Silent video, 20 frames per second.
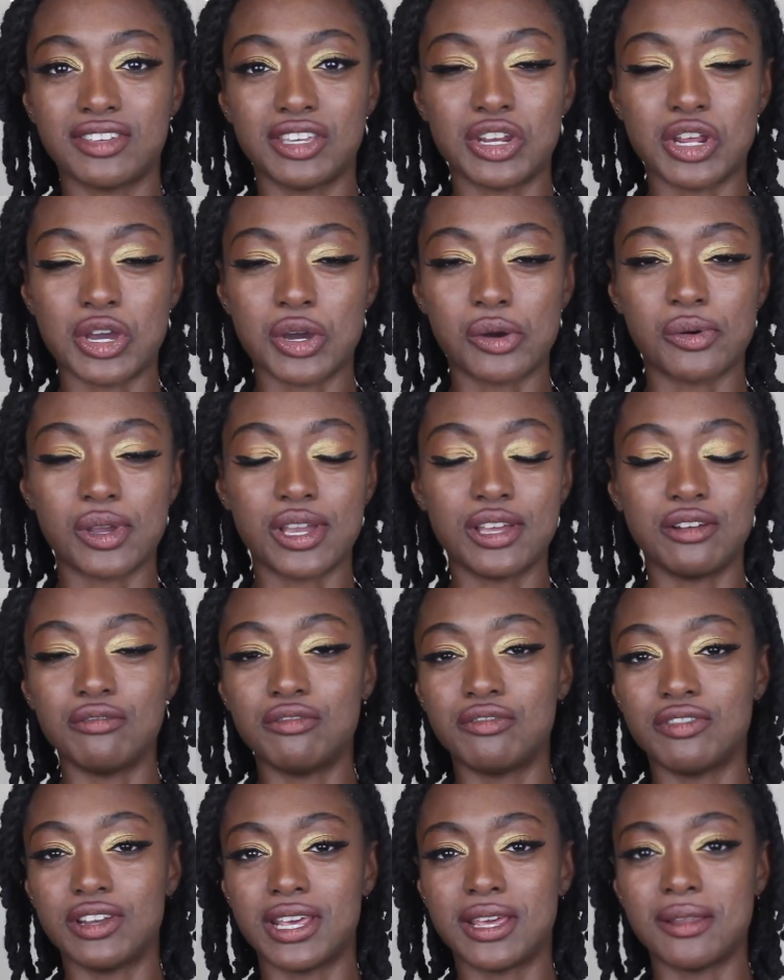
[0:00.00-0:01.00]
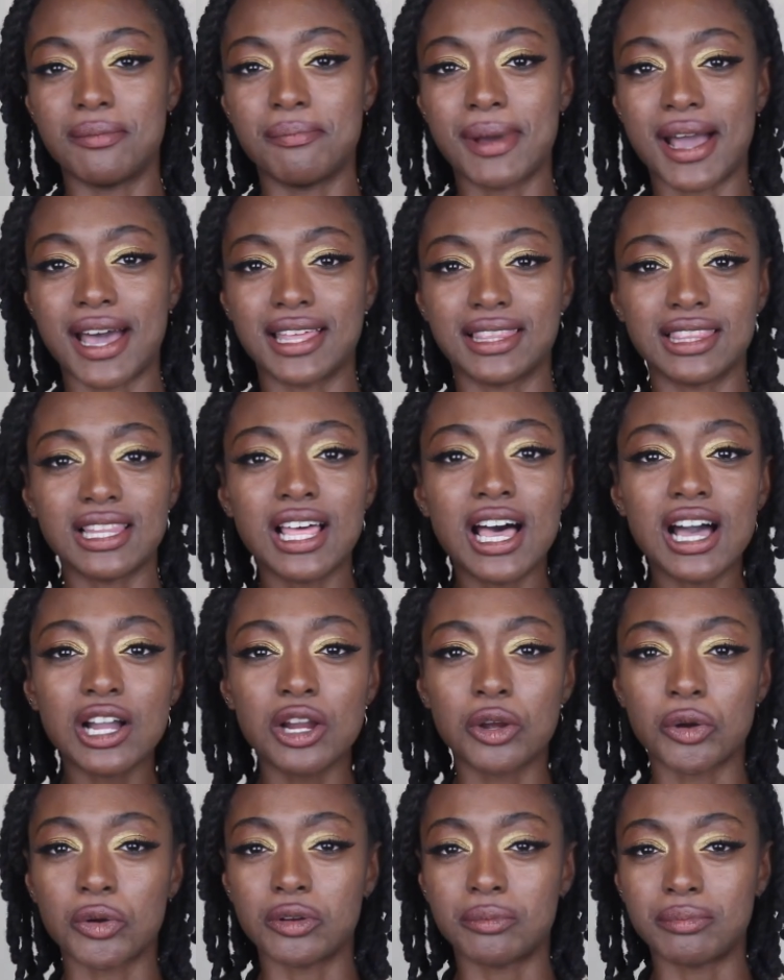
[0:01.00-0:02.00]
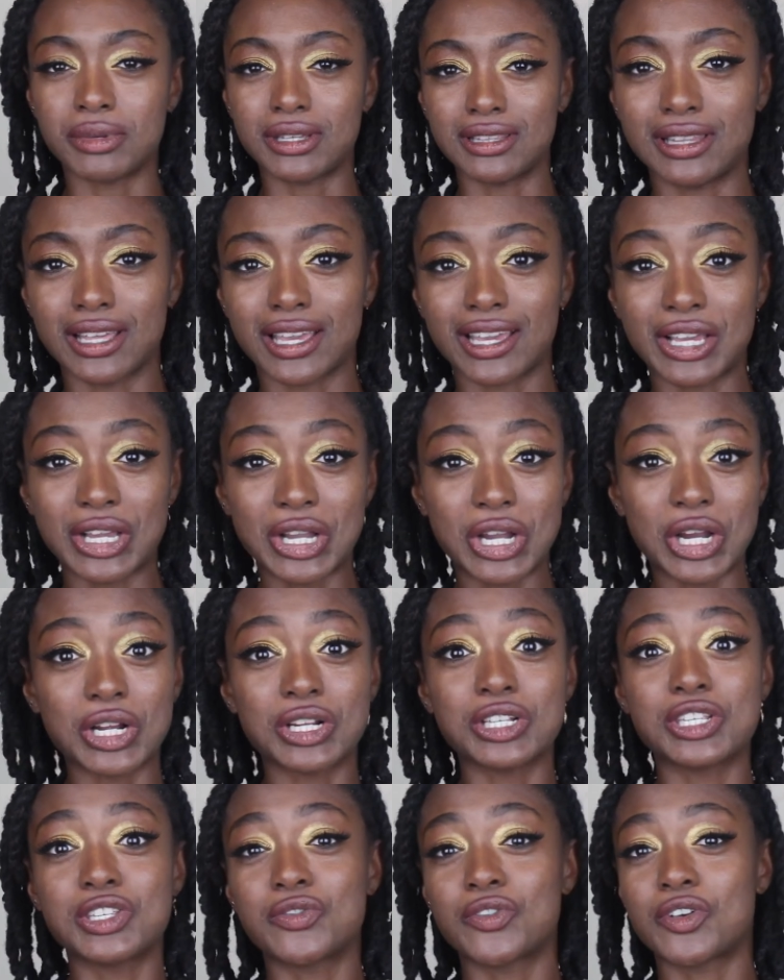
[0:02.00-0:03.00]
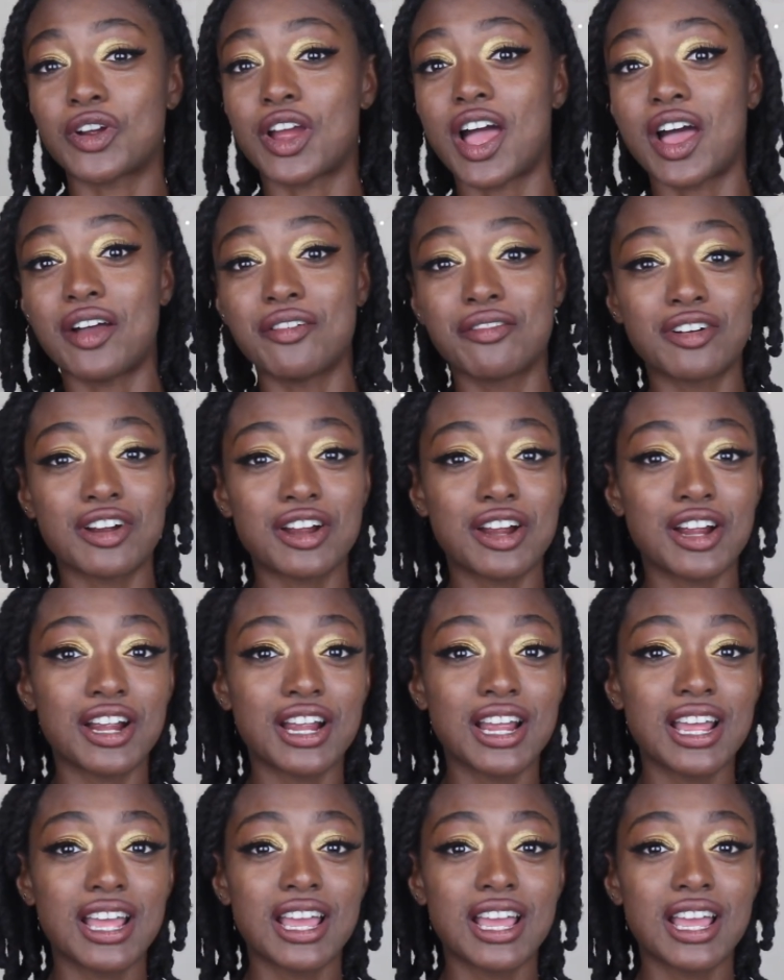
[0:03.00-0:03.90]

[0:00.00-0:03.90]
you know, infinite bad luck, or would be like cursed forever.